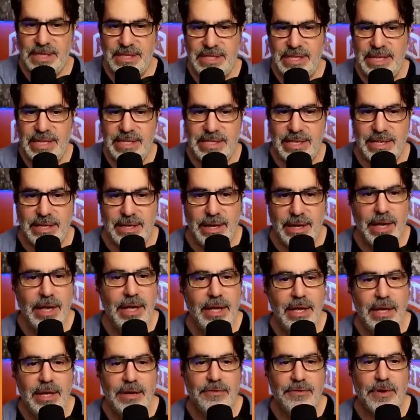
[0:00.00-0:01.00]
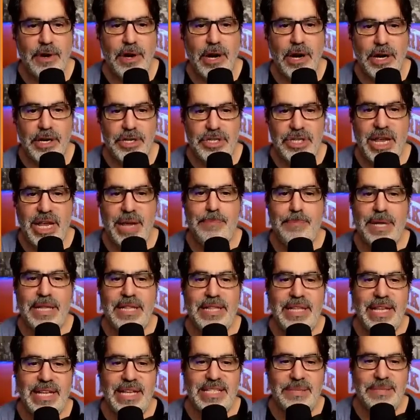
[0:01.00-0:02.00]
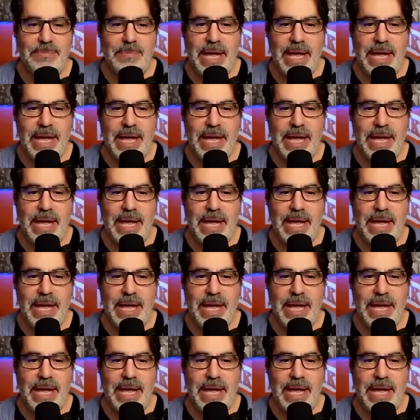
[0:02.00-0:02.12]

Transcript: season for RJ. But this